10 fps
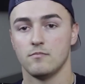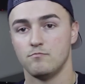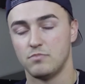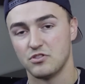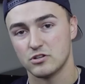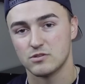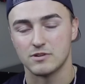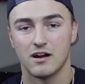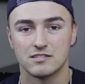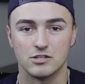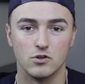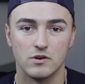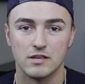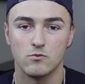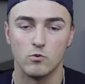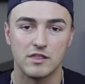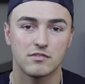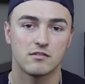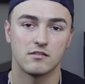But there's some continuity with